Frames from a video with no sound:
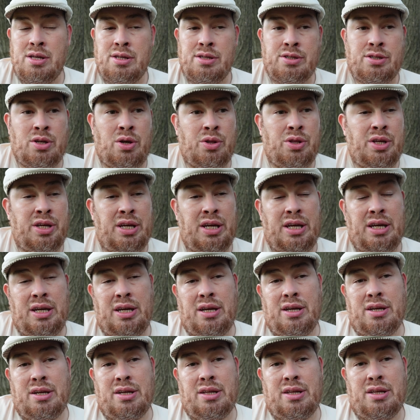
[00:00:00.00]
So
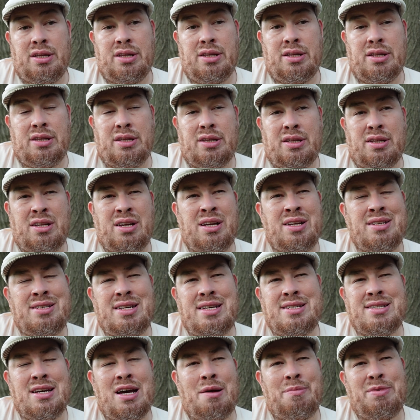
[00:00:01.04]
the, I
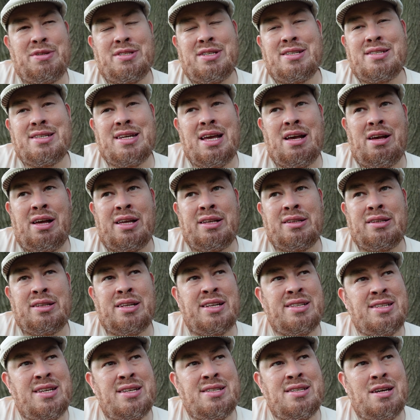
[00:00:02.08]
say zombies, the skeleton,
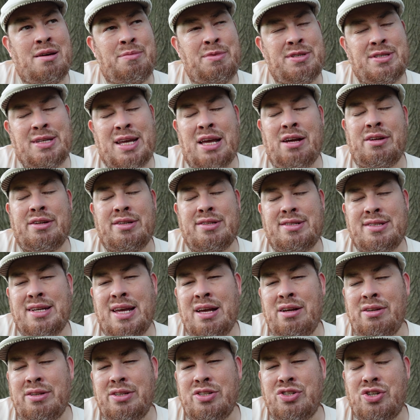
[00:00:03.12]
I say zombies, skeletons.
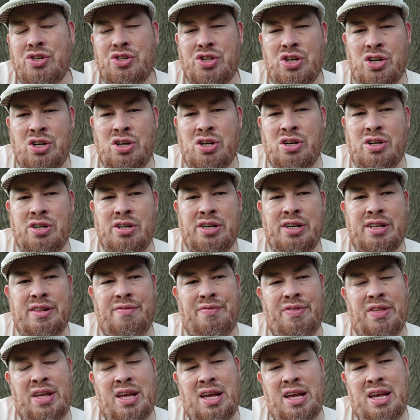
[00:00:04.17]
Skeletons are turned,
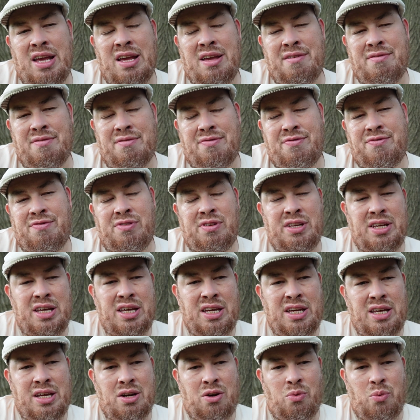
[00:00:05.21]
they
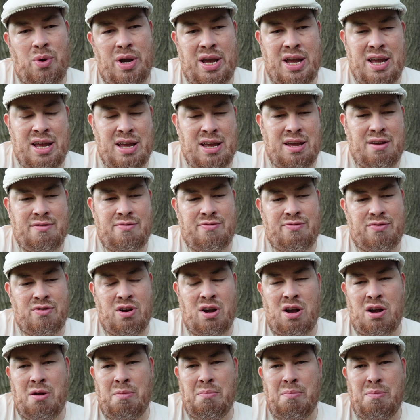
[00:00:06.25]
flee away
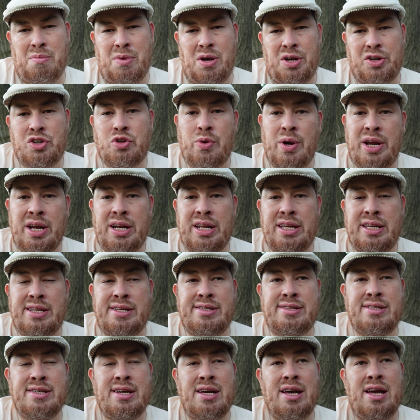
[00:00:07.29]
from
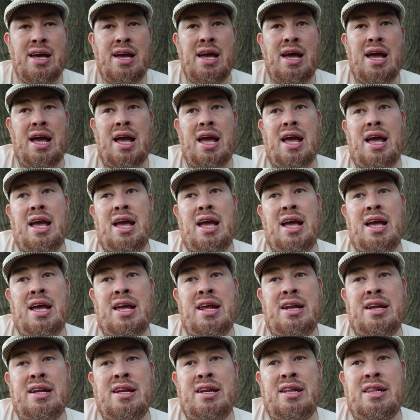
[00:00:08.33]
Atreides,
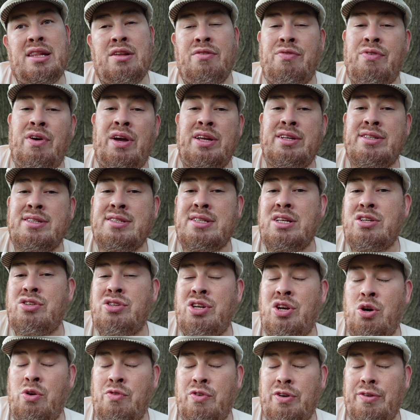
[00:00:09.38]
and the fight's
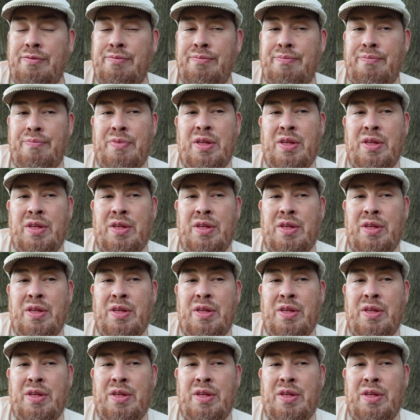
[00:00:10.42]
essentially over.